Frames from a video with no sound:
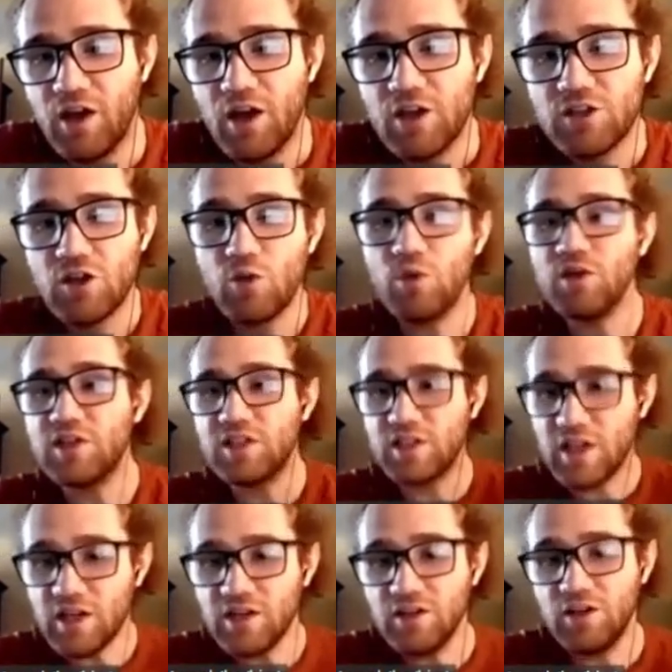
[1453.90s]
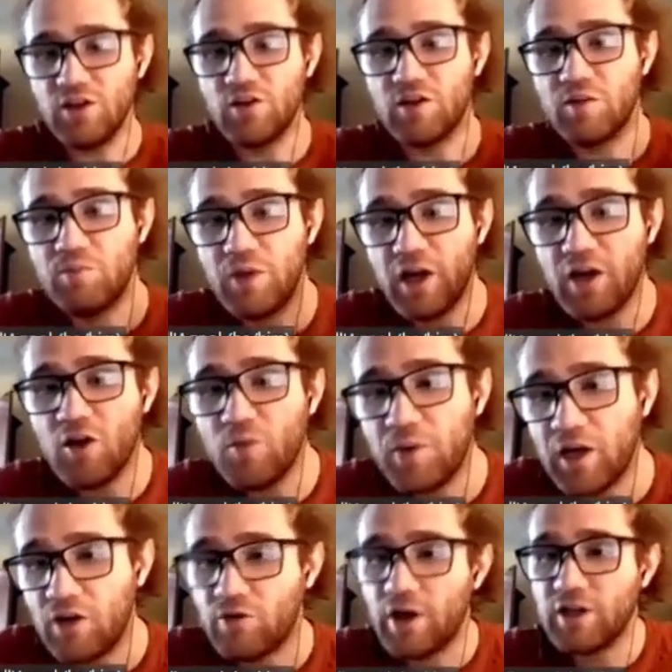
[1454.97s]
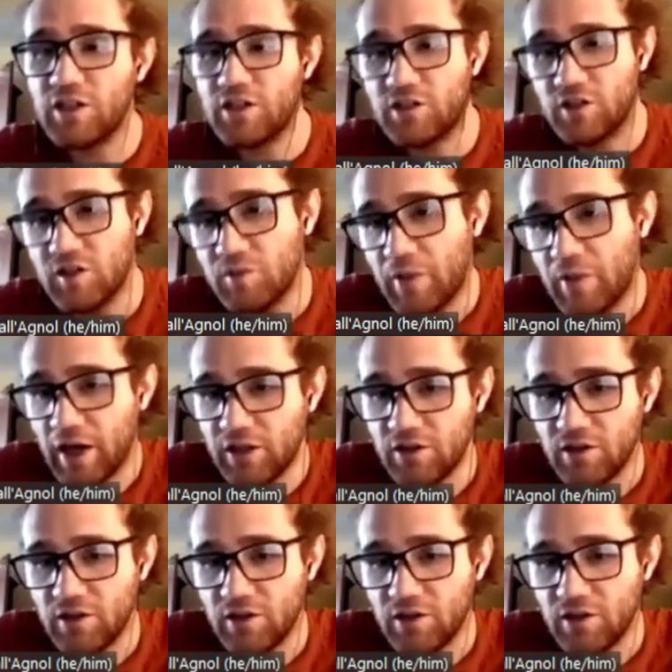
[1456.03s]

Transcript: So we'll send you know, the bit and opening registers back